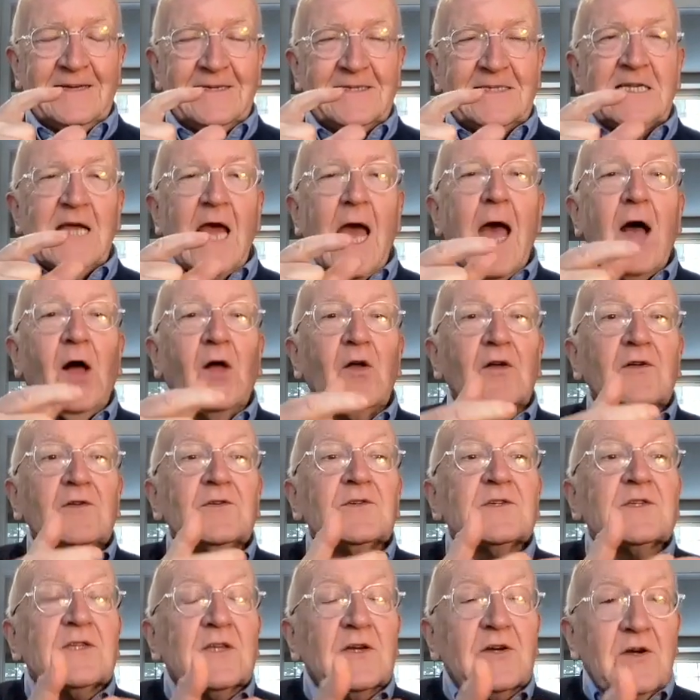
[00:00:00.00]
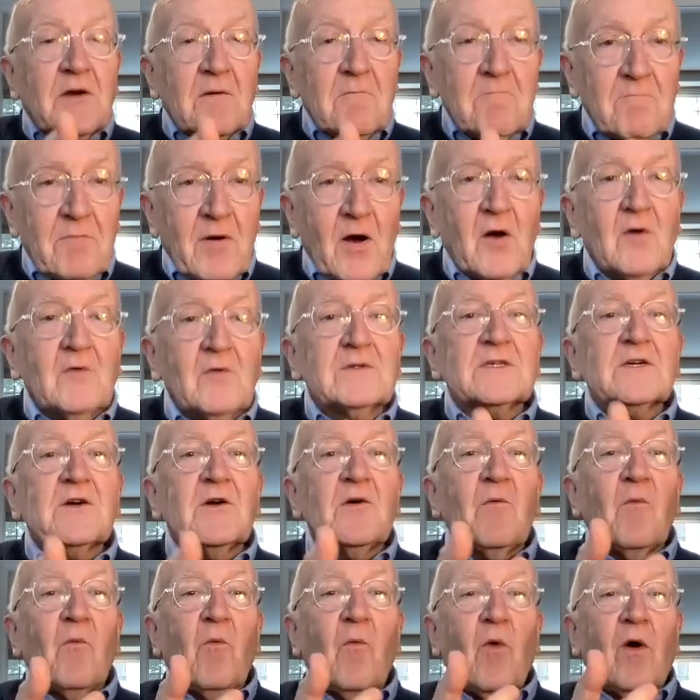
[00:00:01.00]
tells the
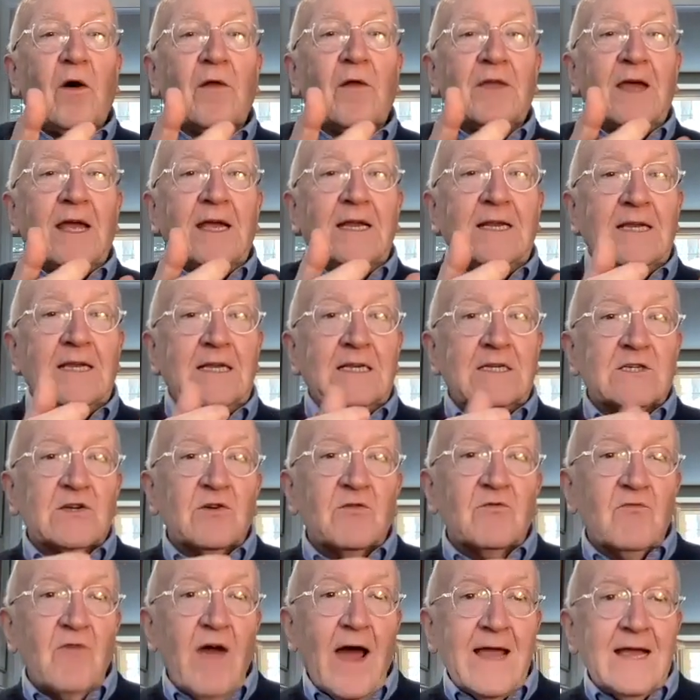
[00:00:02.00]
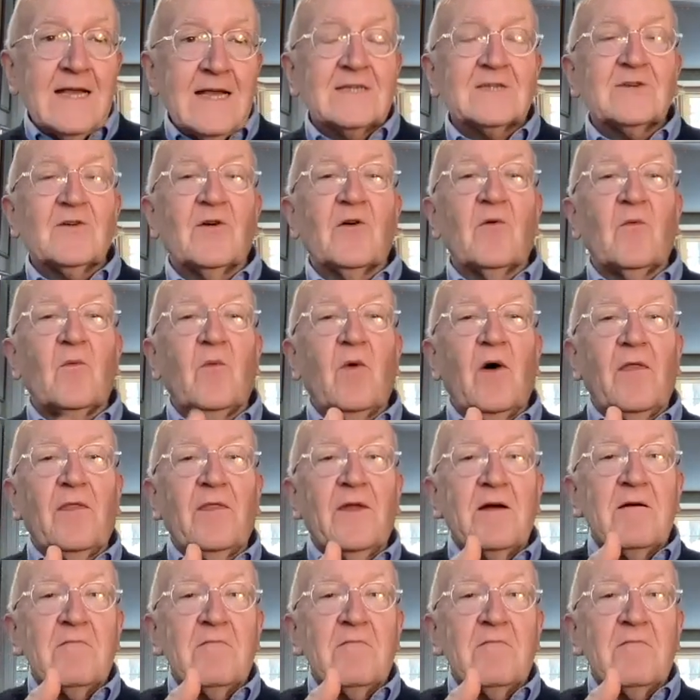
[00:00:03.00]
composer what they need to write or what they're